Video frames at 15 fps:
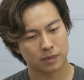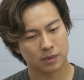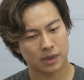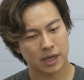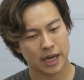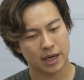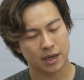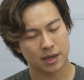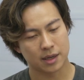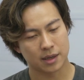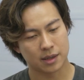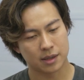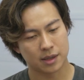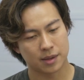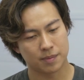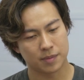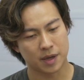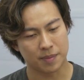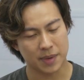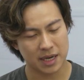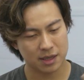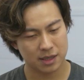like the
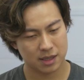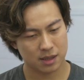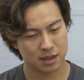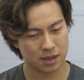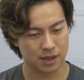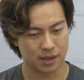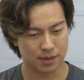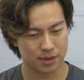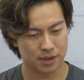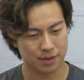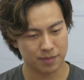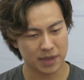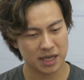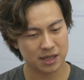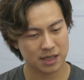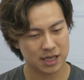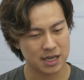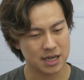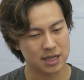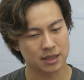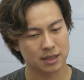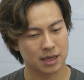main
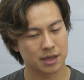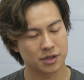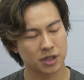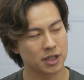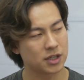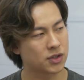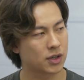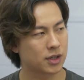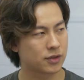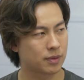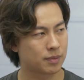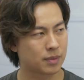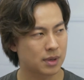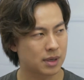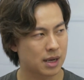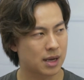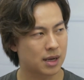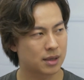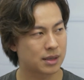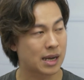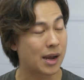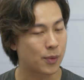tea is actually sourced from
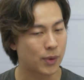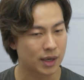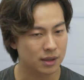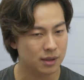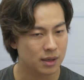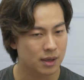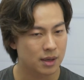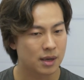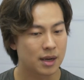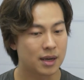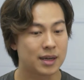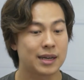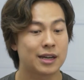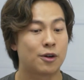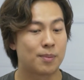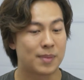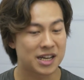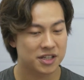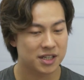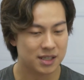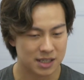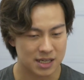Taiwan, and then our
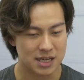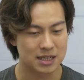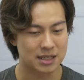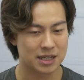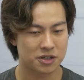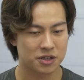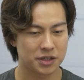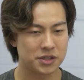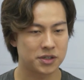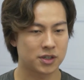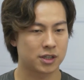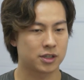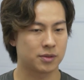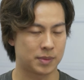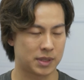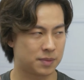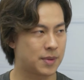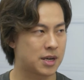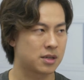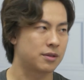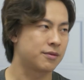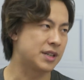matcha tea is actually sourced from a
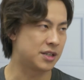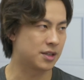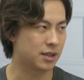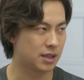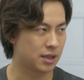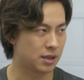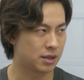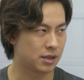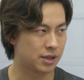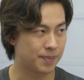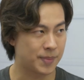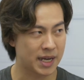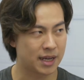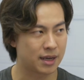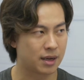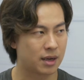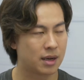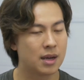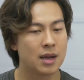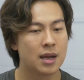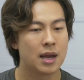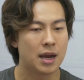special region in Japan,
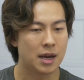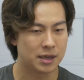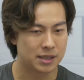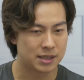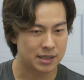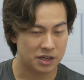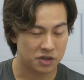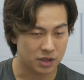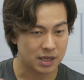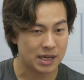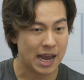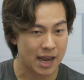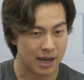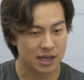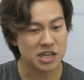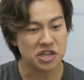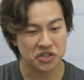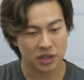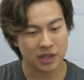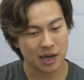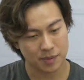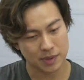and it's actually
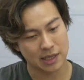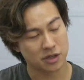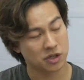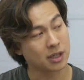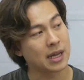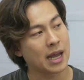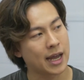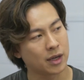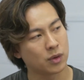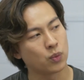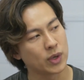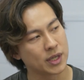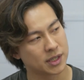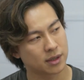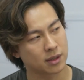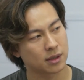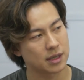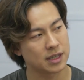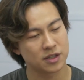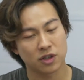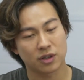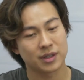each cup is actually hand whisked.
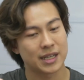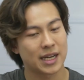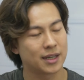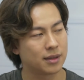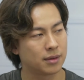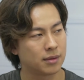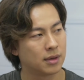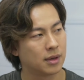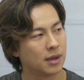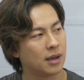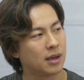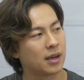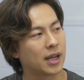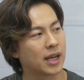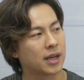It's not done like